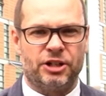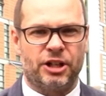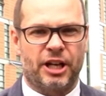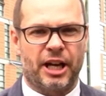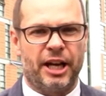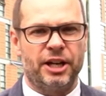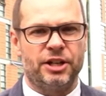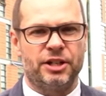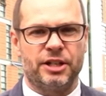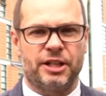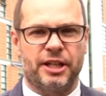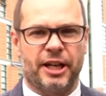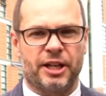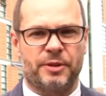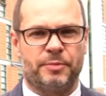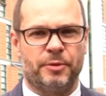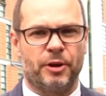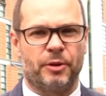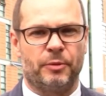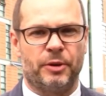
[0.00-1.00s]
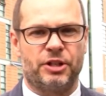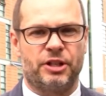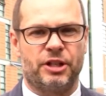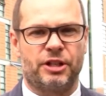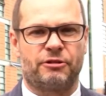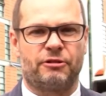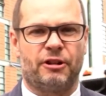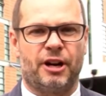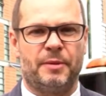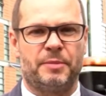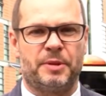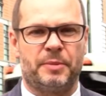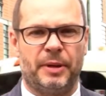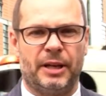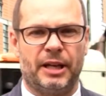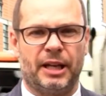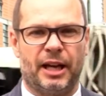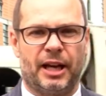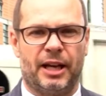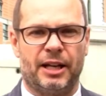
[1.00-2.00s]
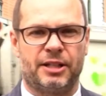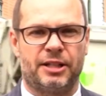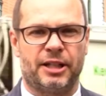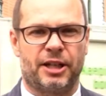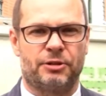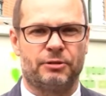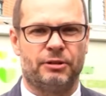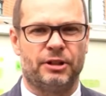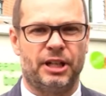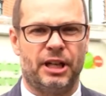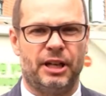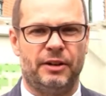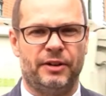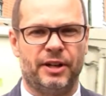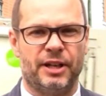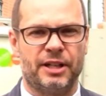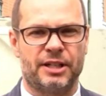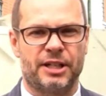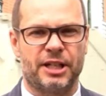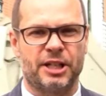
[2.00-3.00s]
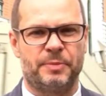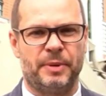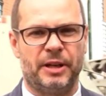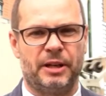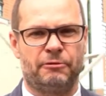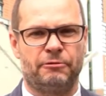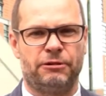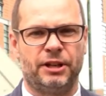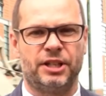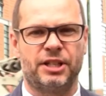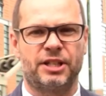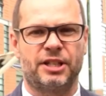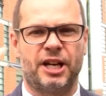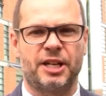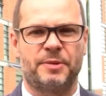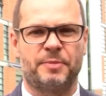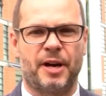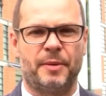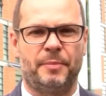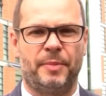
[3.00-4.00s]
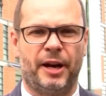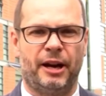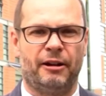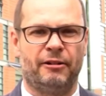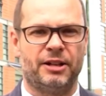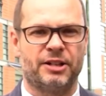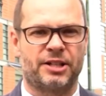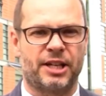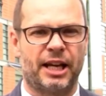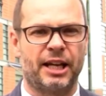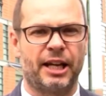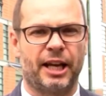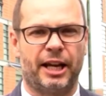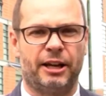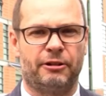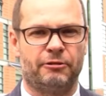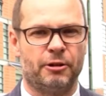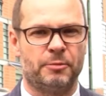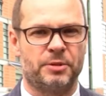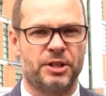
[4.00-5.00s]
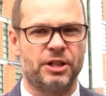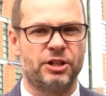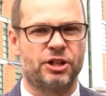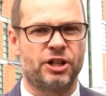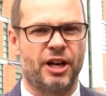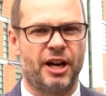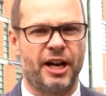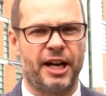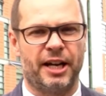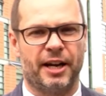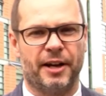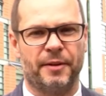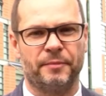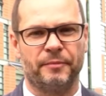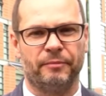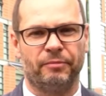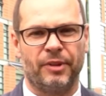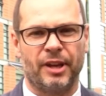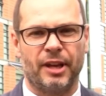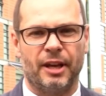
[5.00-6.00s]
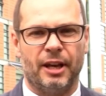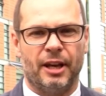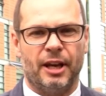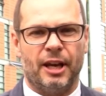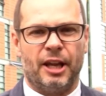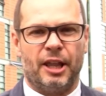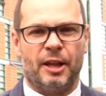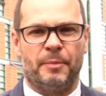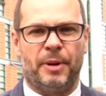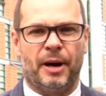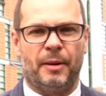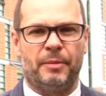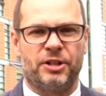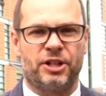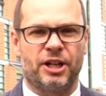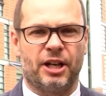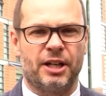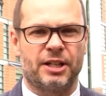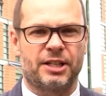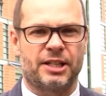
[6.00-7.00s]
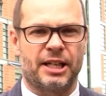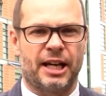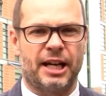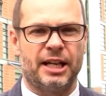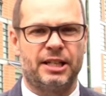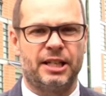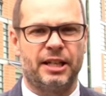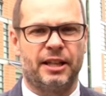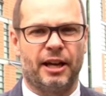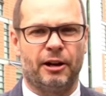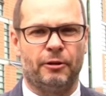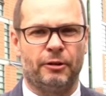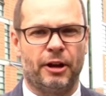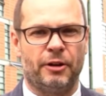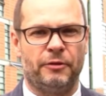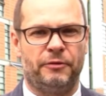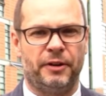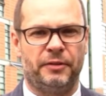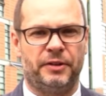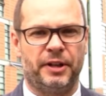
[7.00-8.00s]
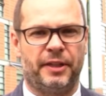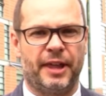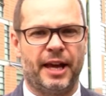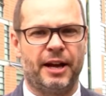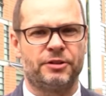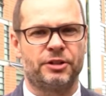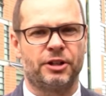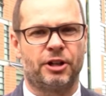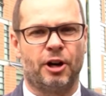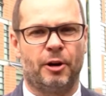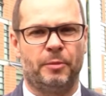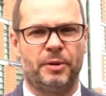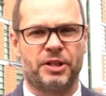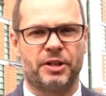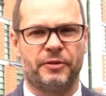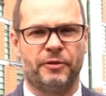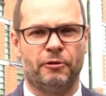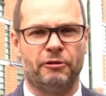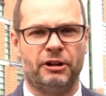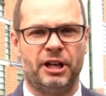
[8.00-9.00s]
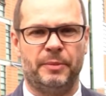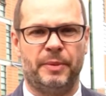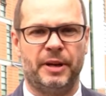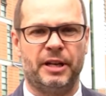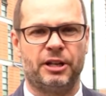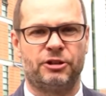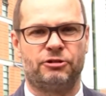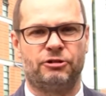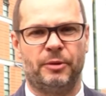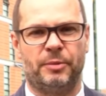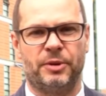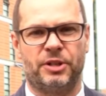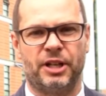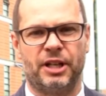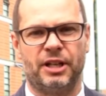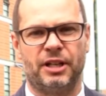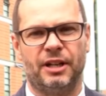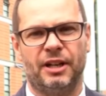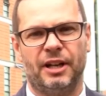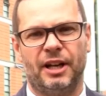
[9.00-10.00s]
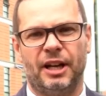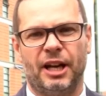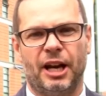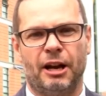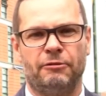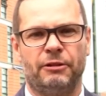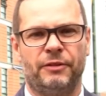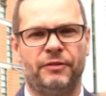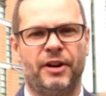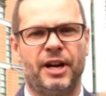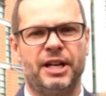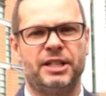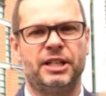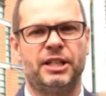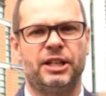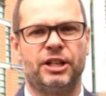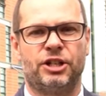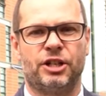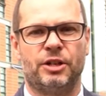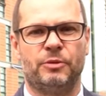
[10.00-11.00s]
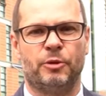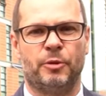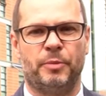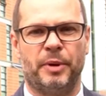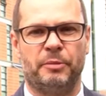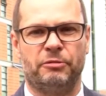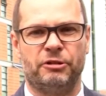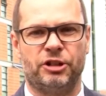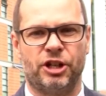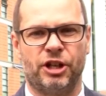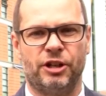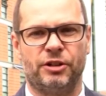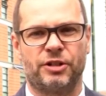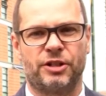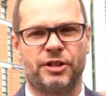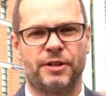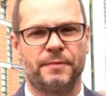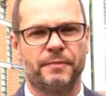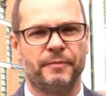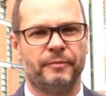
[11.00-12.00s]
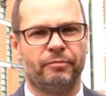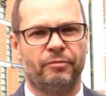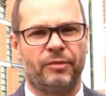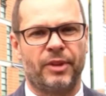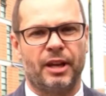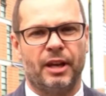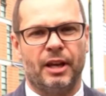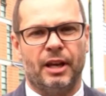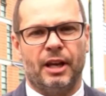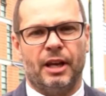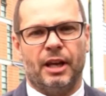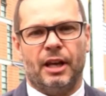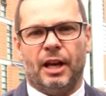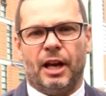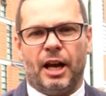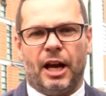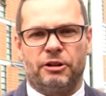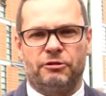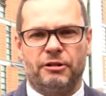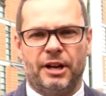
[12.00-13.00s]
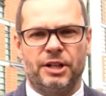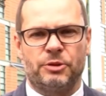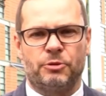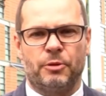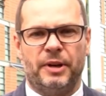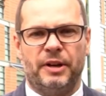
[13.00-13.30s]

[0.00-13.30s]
education textbook, which describes being gay as sexual deviance, has been criticised by parents and gay groups in China. The publisher has stated that although 50,000 copies have already been distributed, a revised edition will be produced. A trans